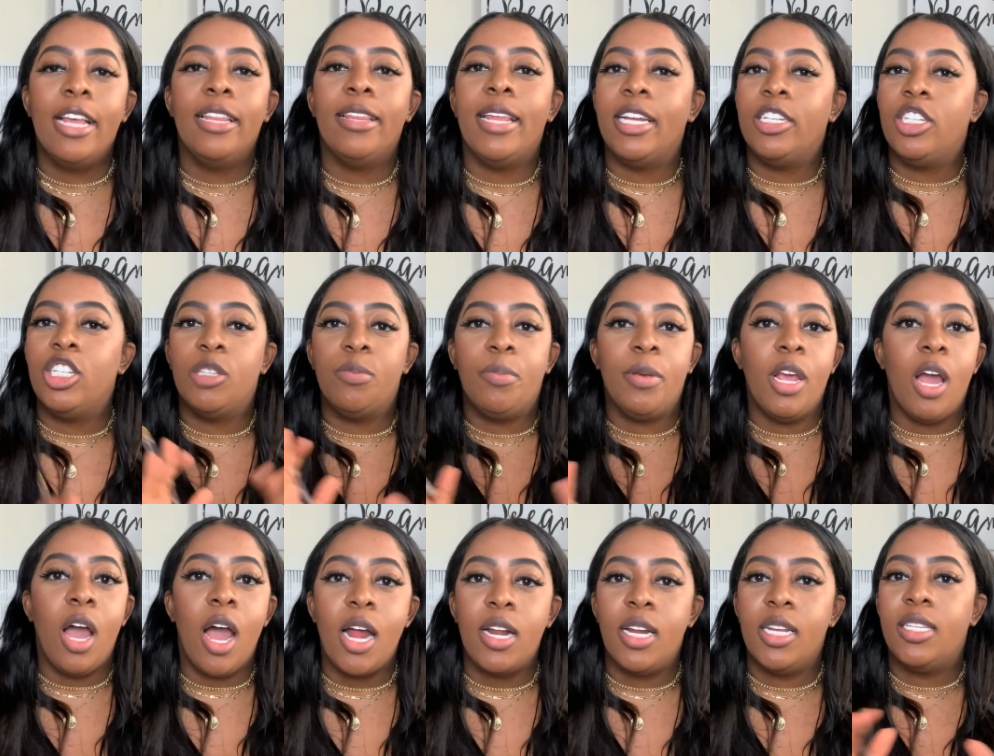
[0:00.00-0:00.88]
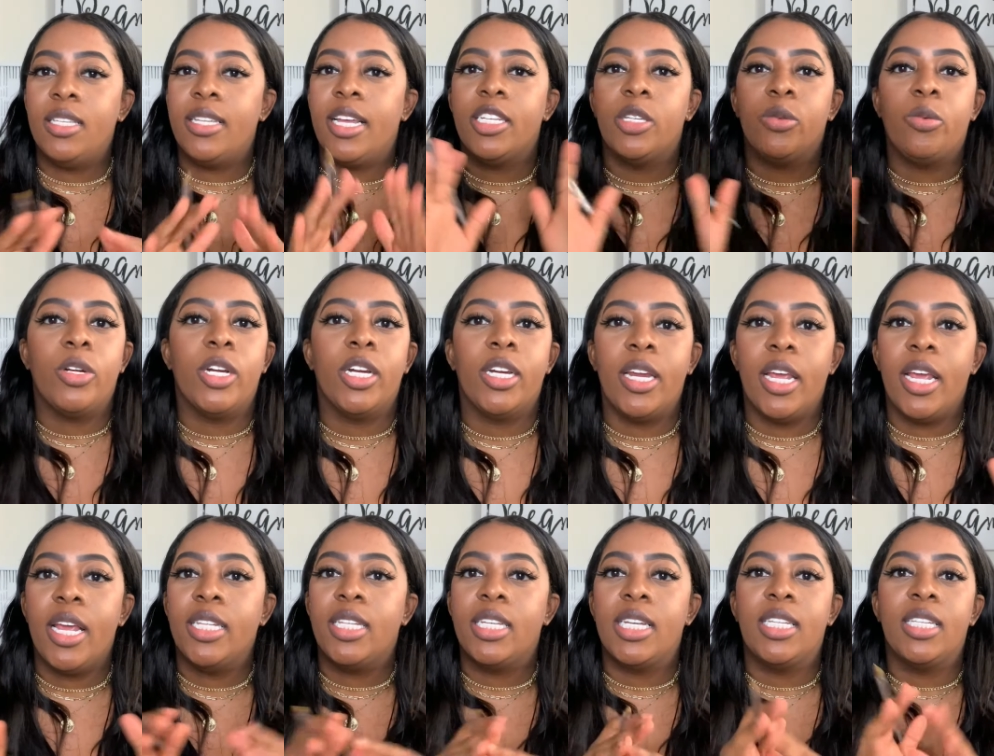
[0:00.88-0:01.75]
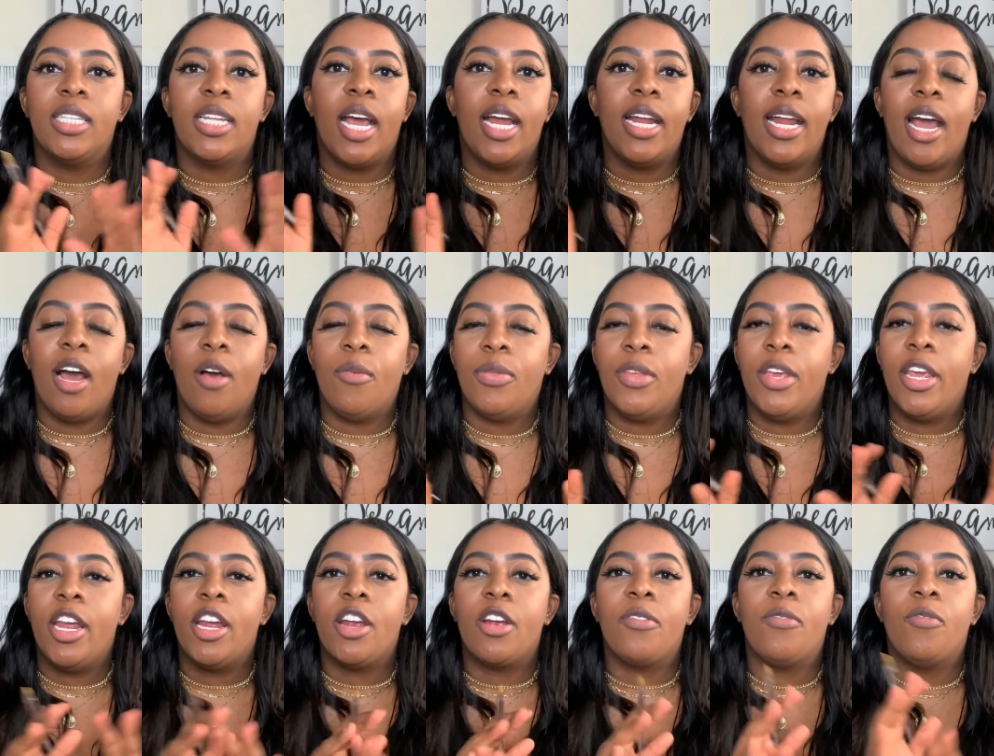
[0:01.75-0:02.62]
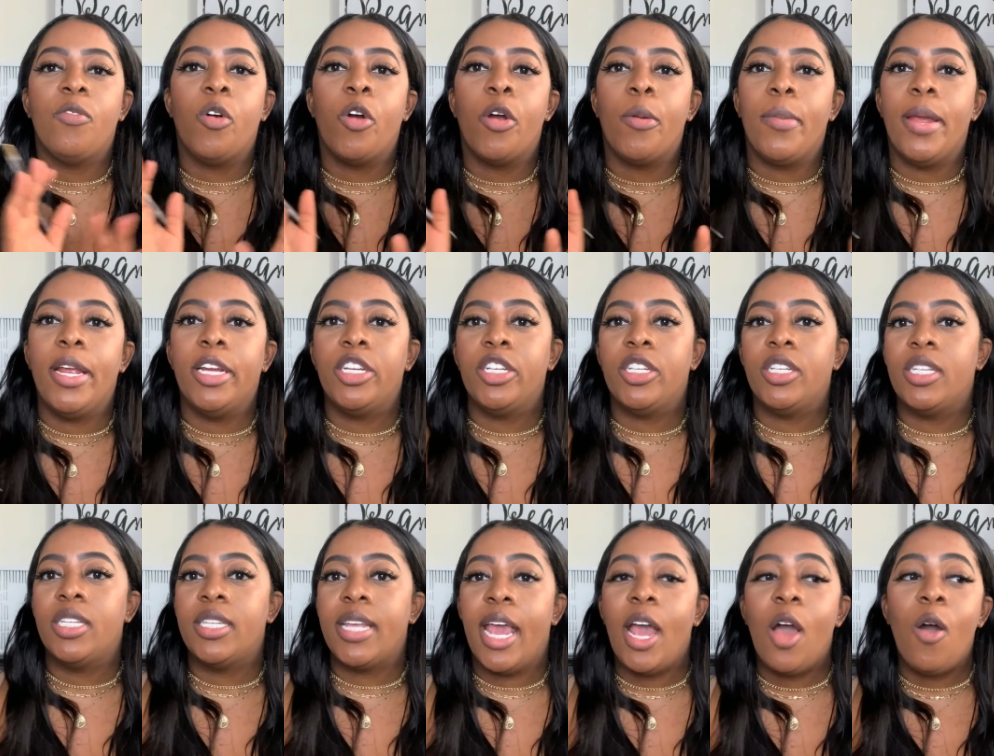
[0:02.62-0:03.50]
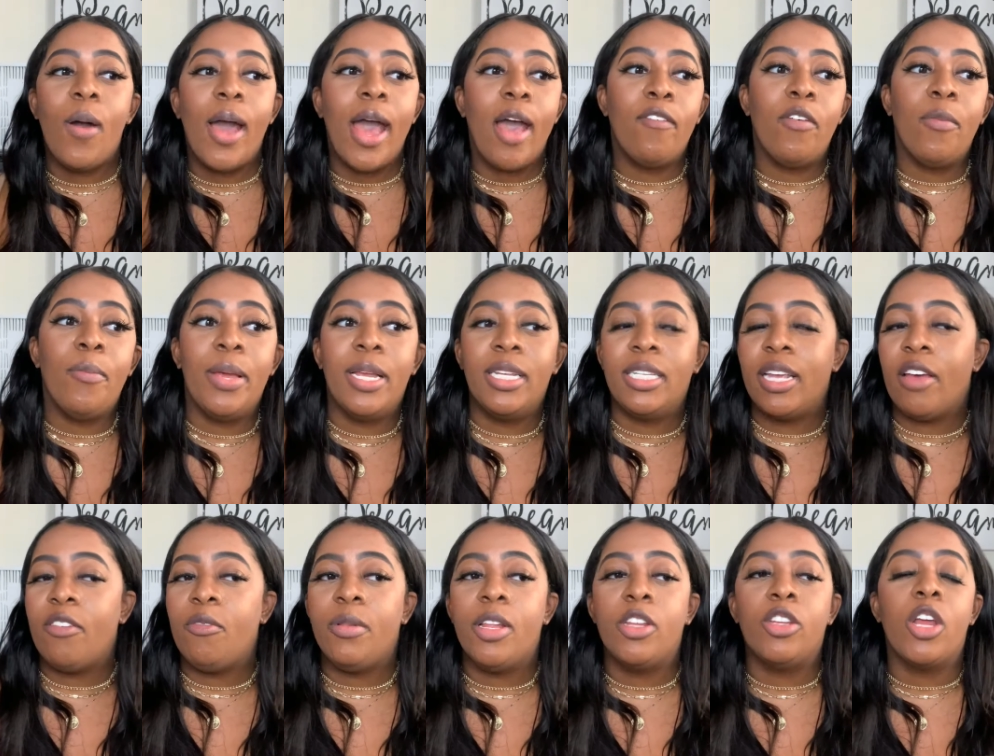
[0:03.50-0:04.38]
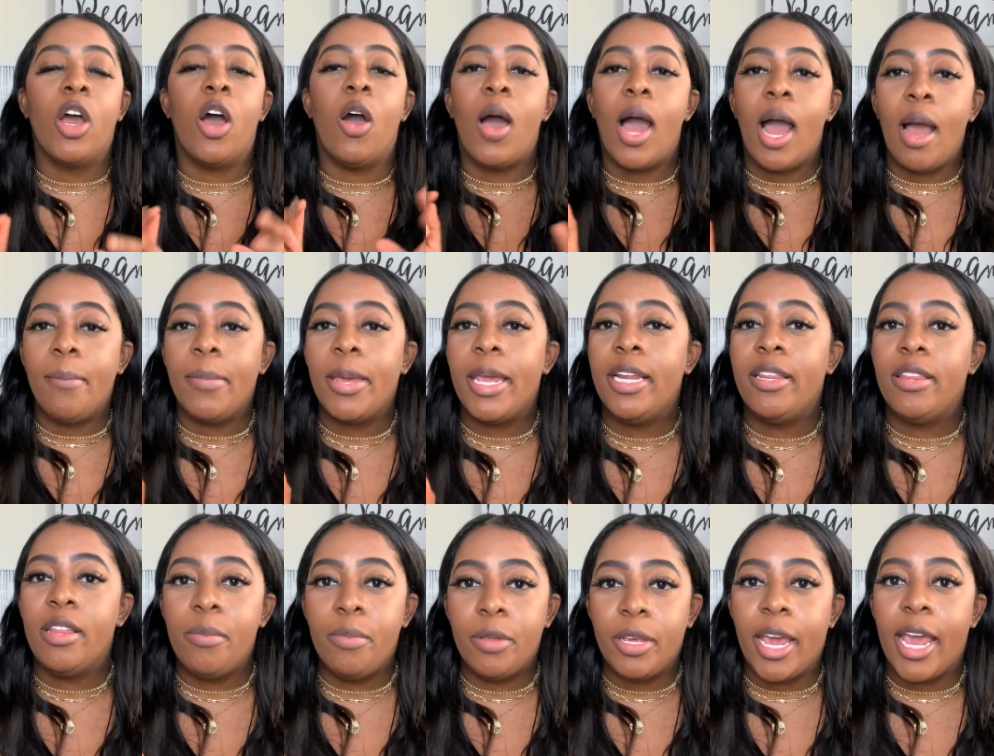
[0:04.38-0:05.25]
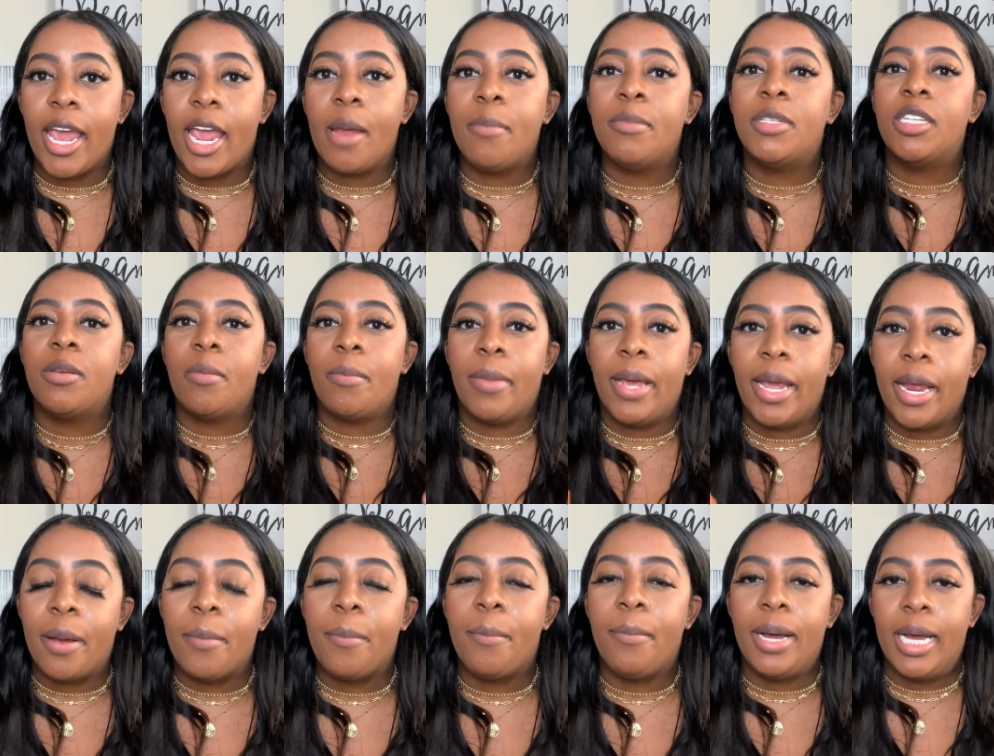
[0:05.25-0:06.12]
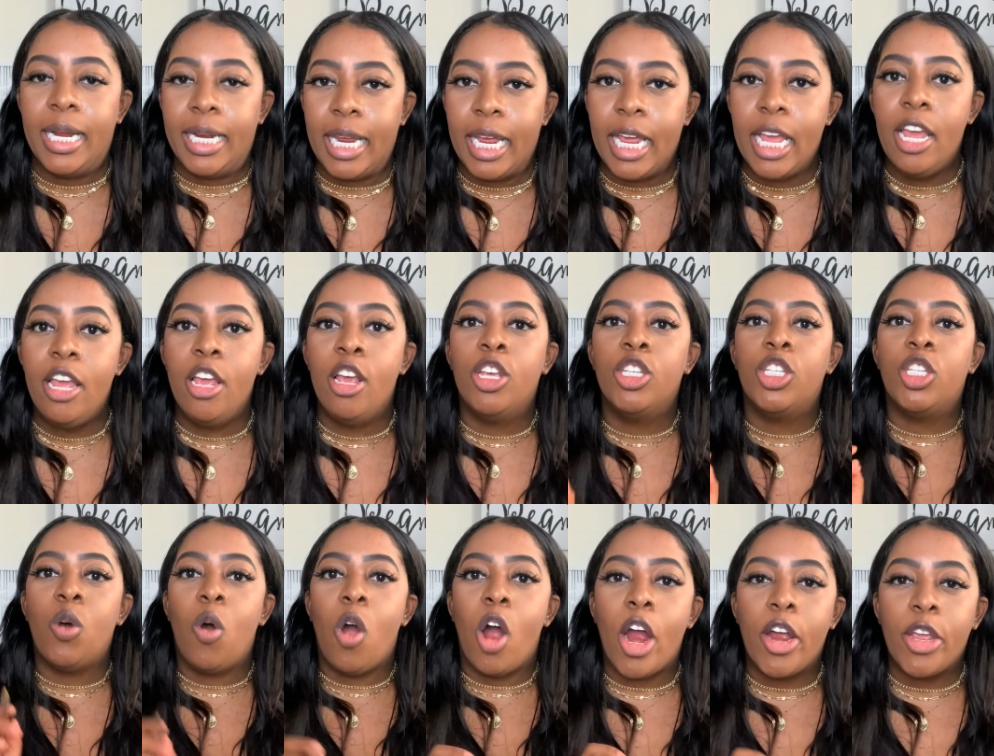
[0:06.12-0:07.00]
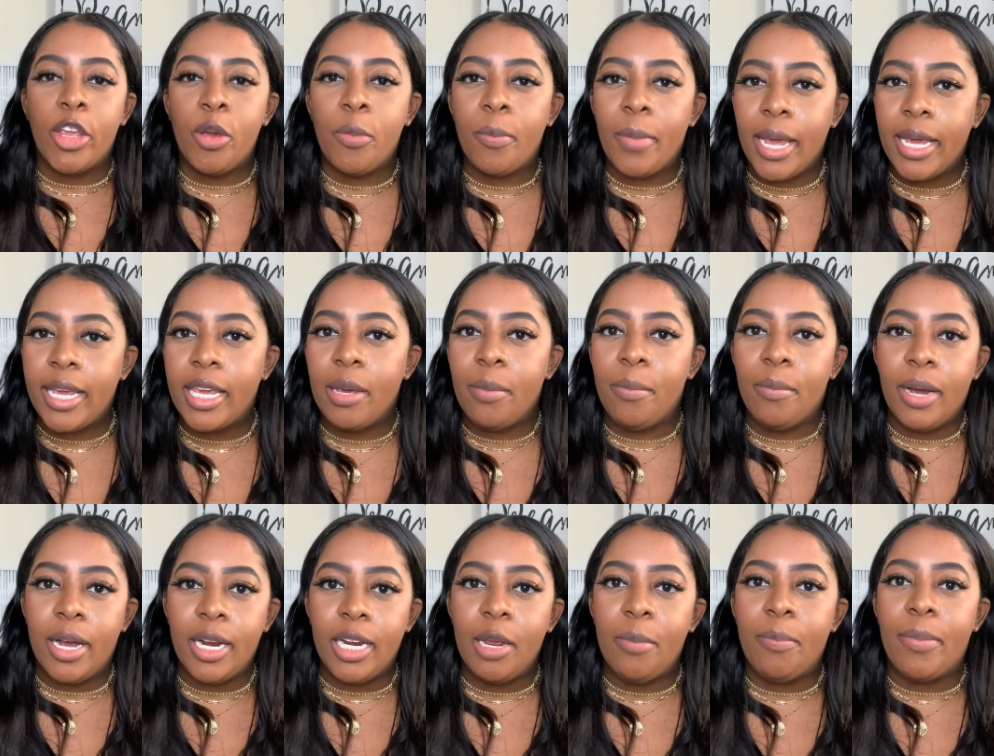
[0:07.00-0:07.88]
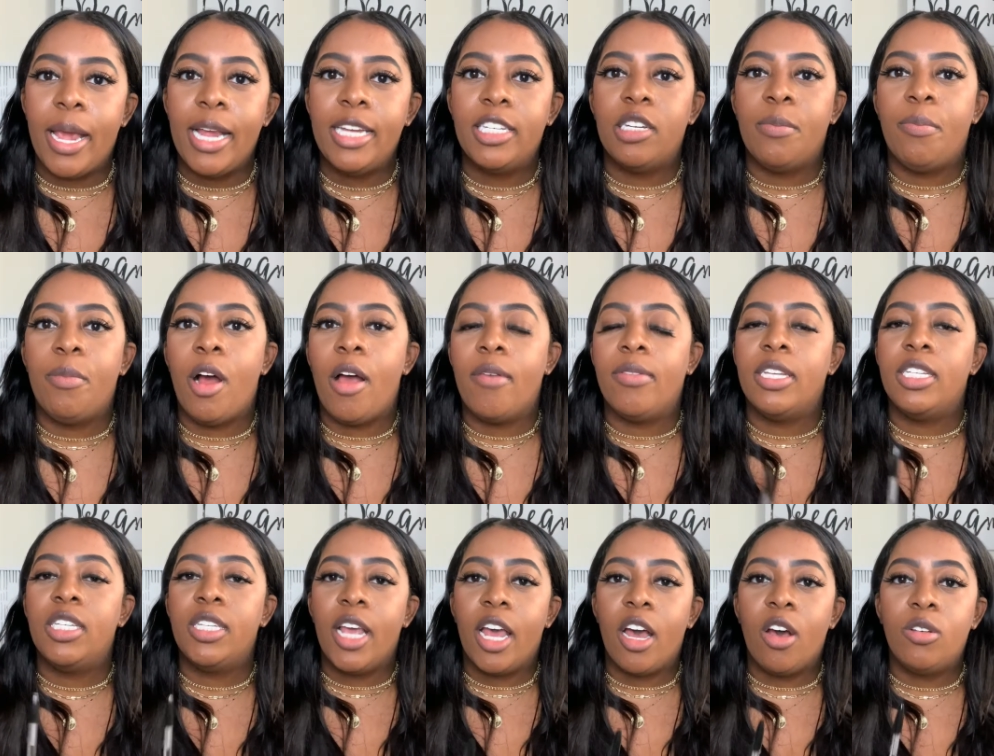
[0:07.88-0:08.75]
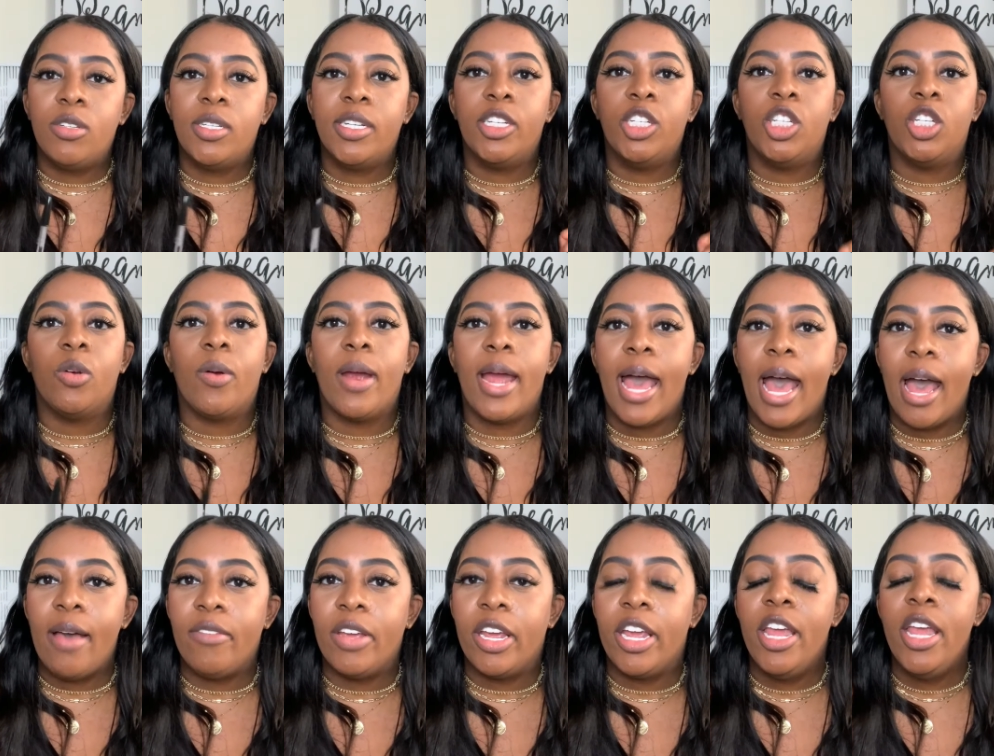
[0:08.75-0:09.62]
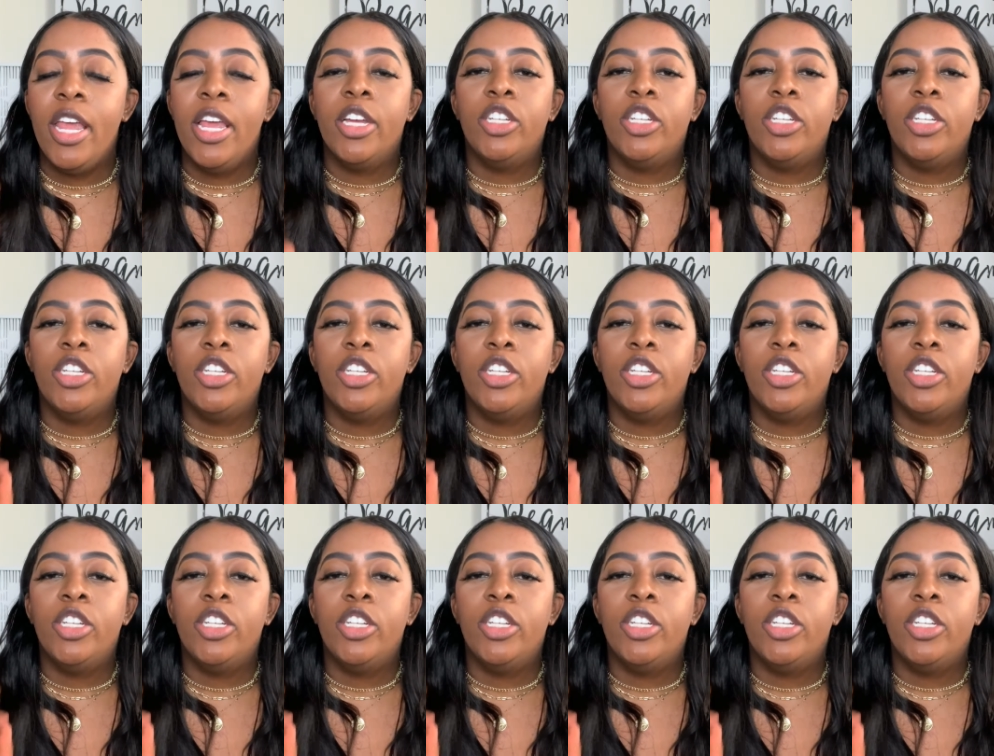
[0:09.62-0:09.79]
Let's just be honest. That's what it is. It's not out here for me just to say, oh, I have a business. No, I'm in the game to make money. So are you making money based upon the sales that you're having?